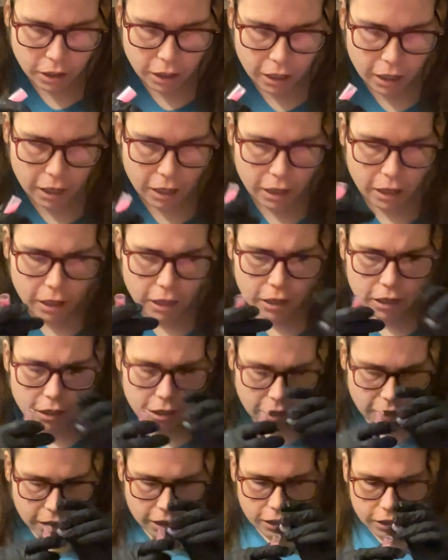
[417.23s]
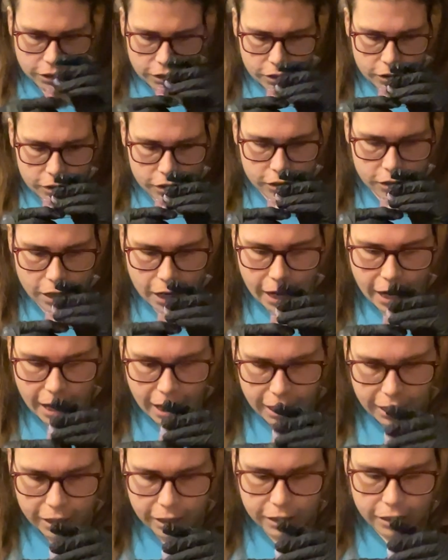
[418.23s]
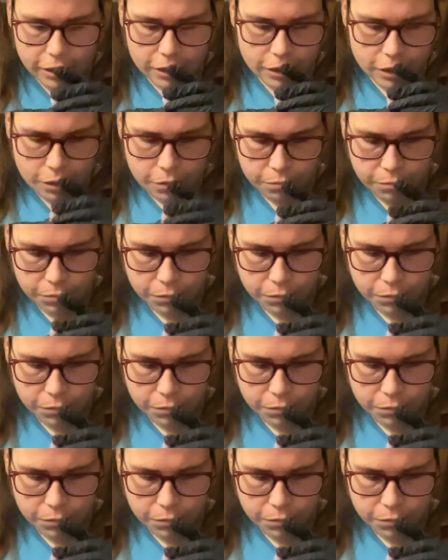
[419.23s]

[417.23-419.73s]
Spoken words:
And I just added some